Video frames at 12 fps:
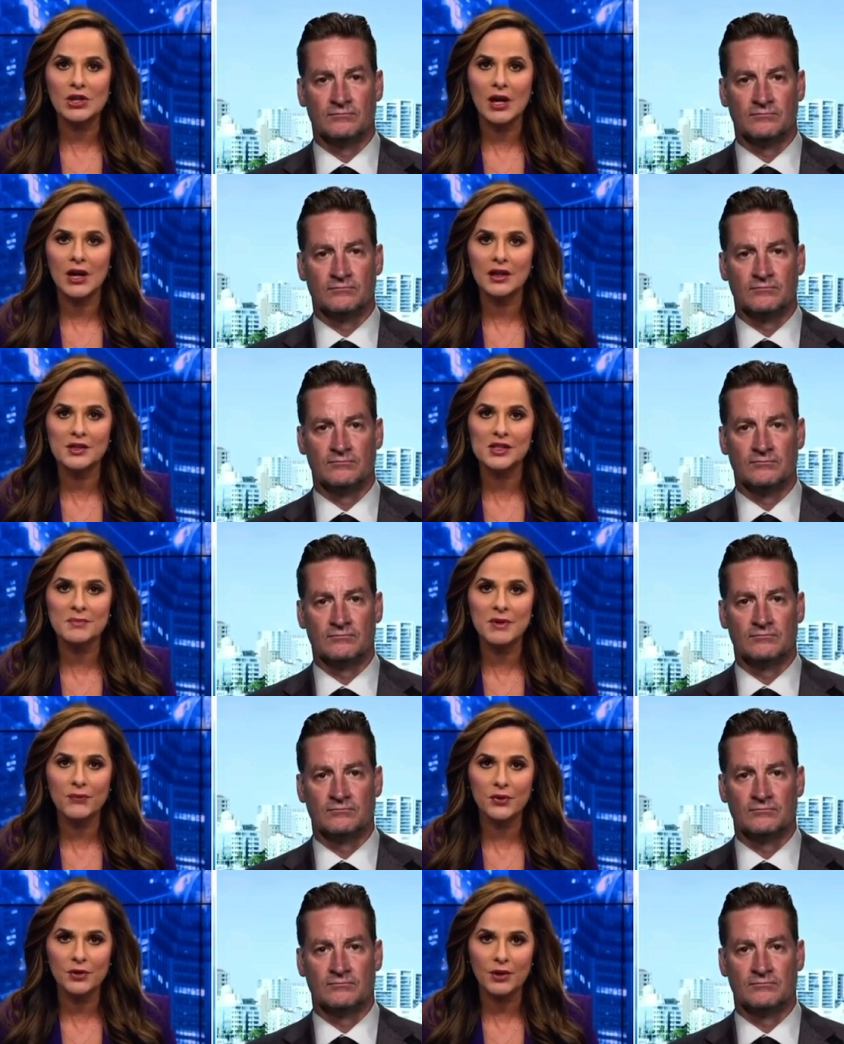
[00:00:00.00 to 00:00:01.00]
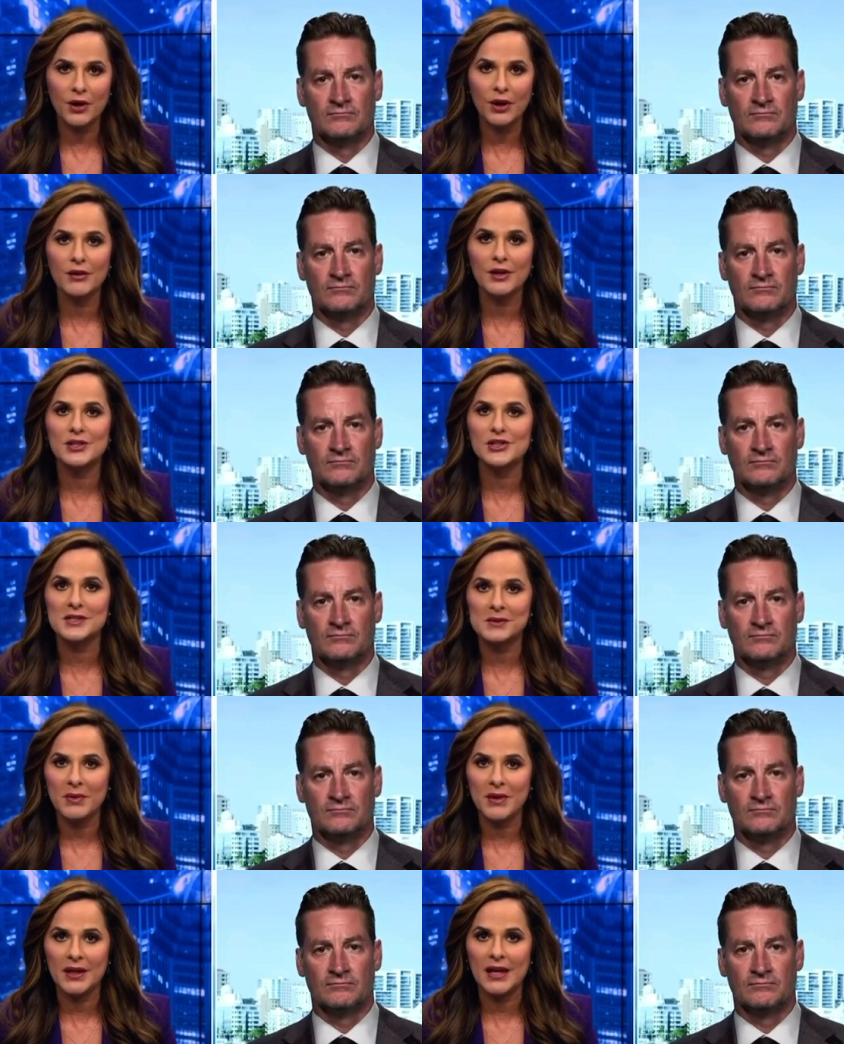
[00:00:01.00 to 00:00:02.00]
Speaker 1: Congressman, for your courage on
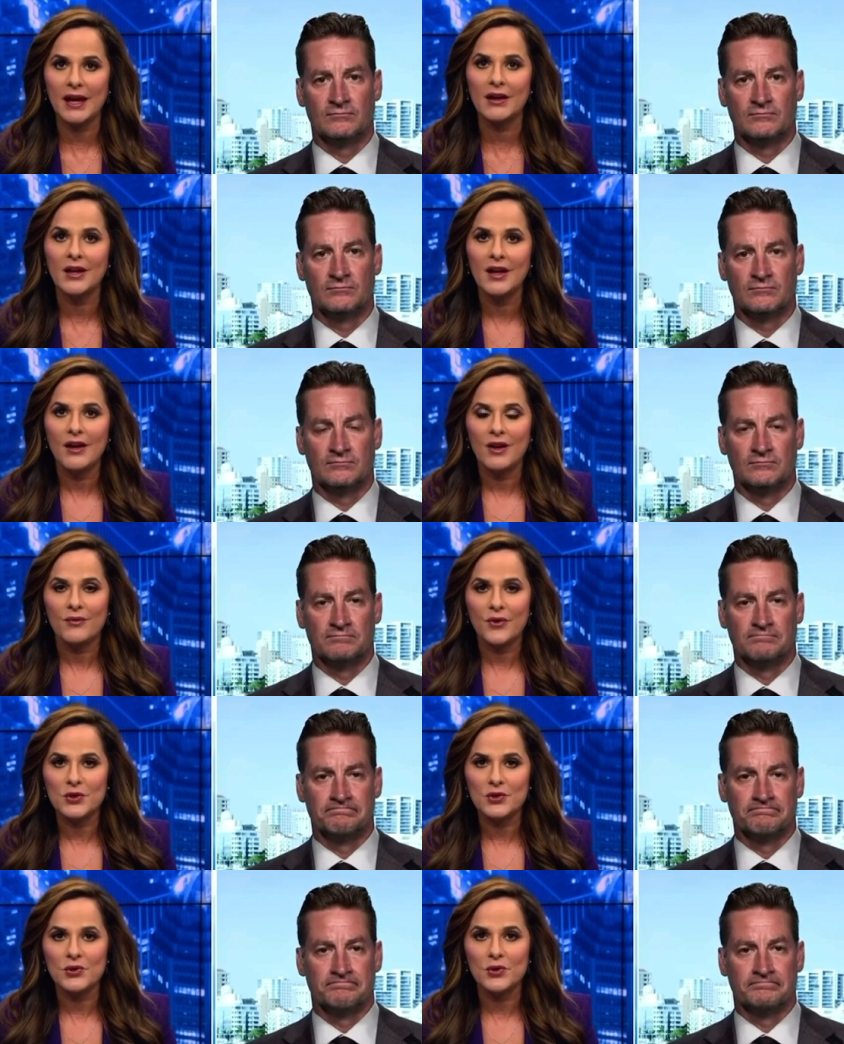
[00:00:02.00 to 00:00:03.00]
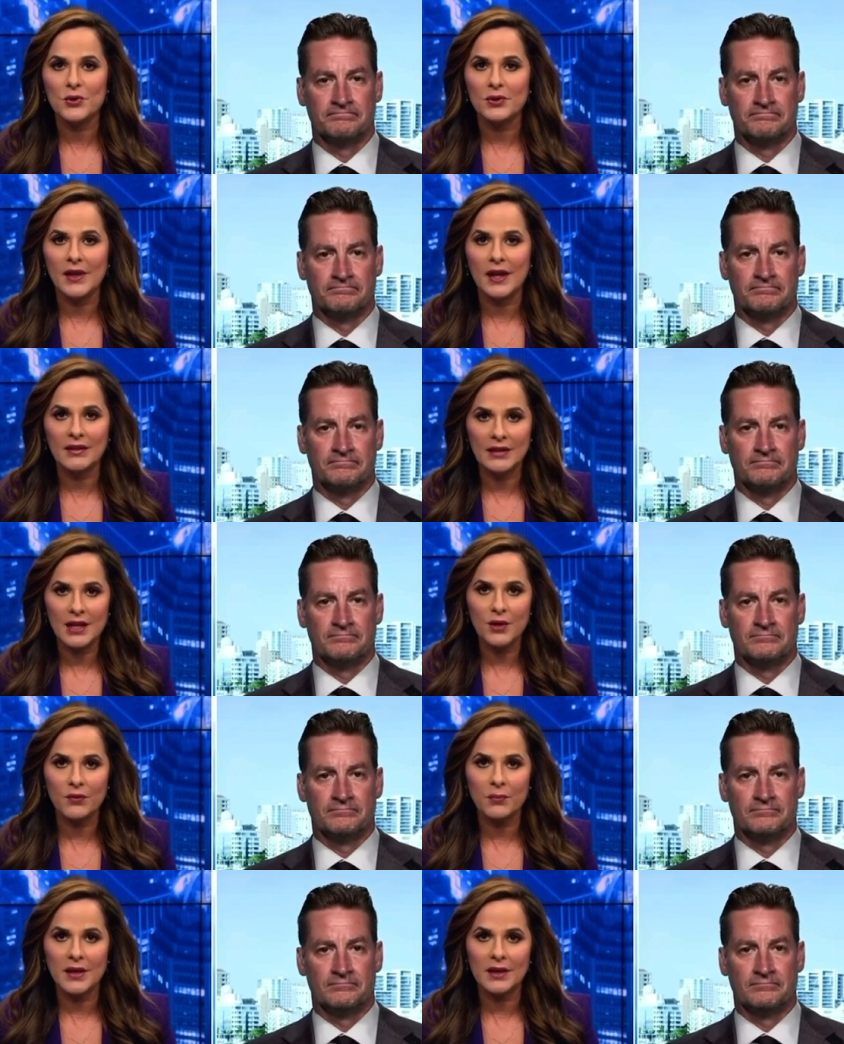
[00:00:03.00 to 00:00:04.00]
speaking out for the truth. And thank you
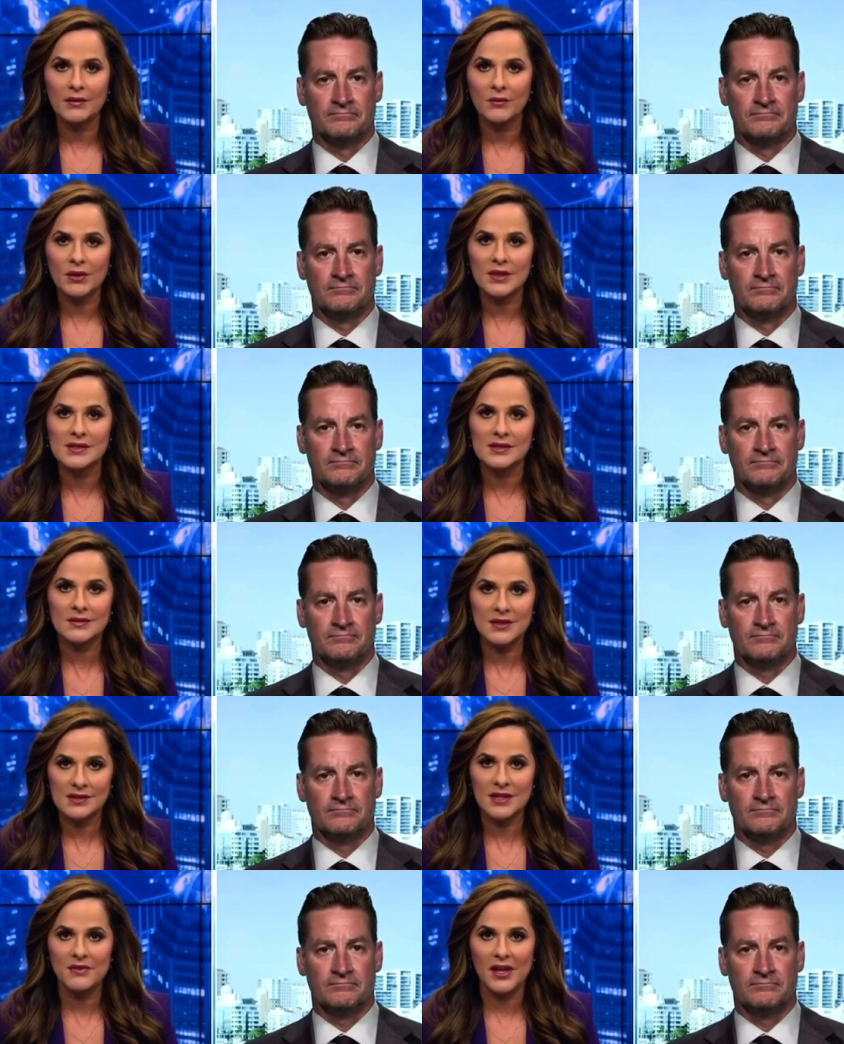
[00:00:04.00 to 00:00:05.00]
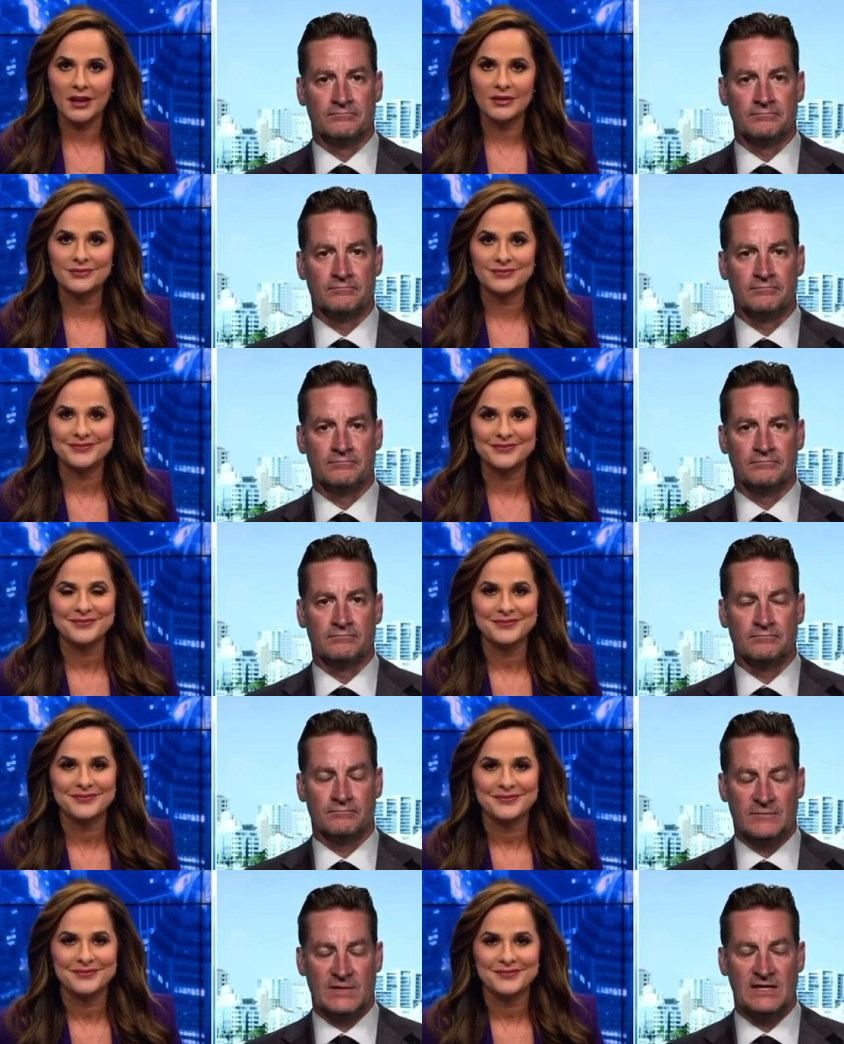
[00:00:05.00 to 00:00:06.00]
for being with us this evening.
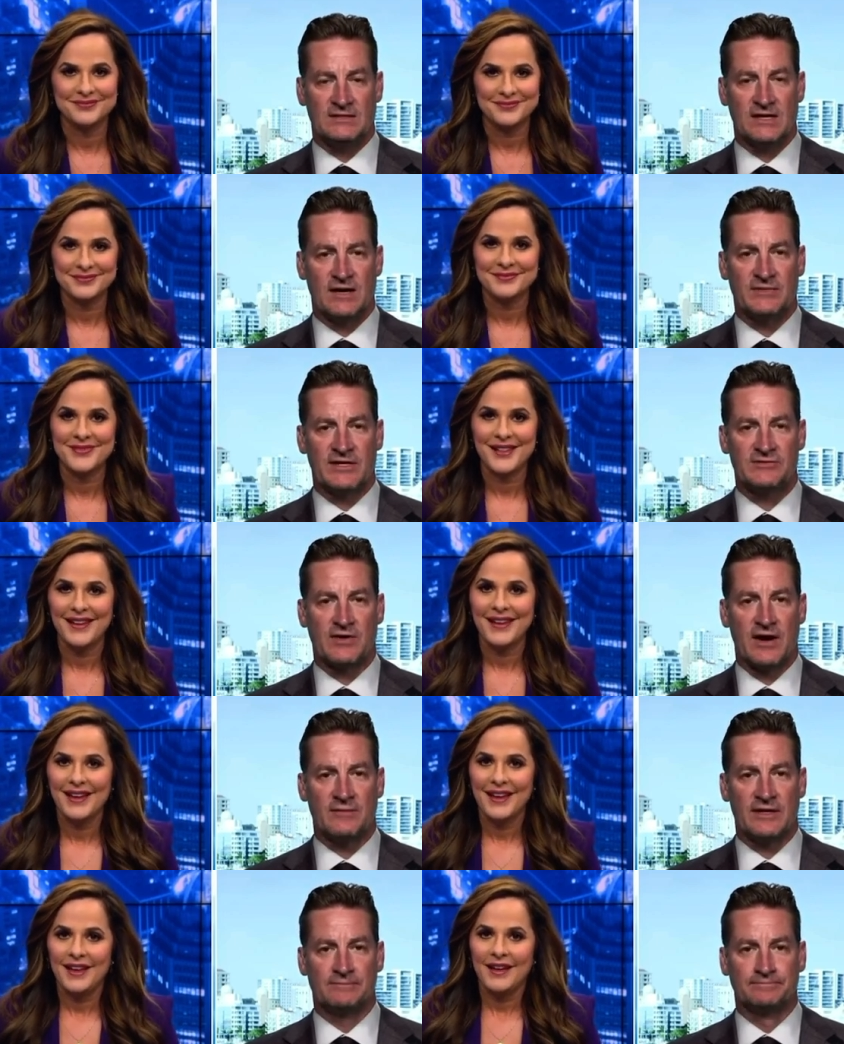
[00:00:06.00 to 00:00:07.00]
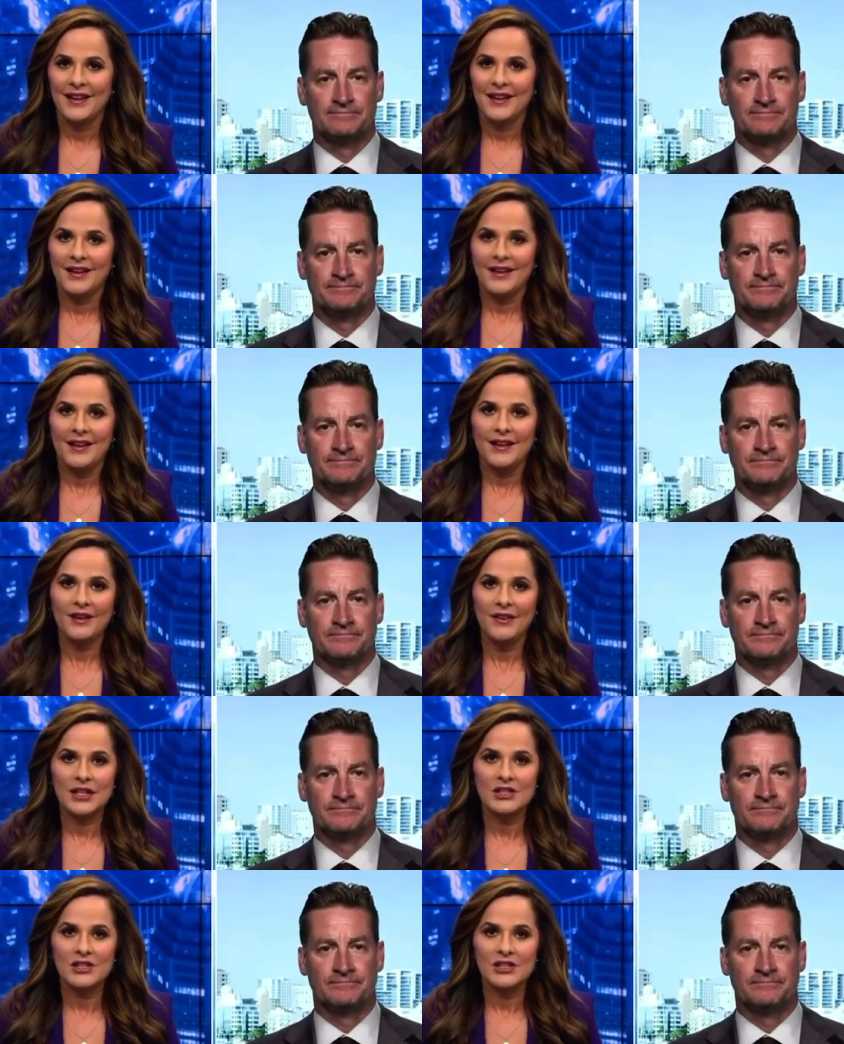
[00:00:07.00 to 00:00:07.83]
Speaker 2: Anytime. Thanks for having me.
Speaker 1: All right,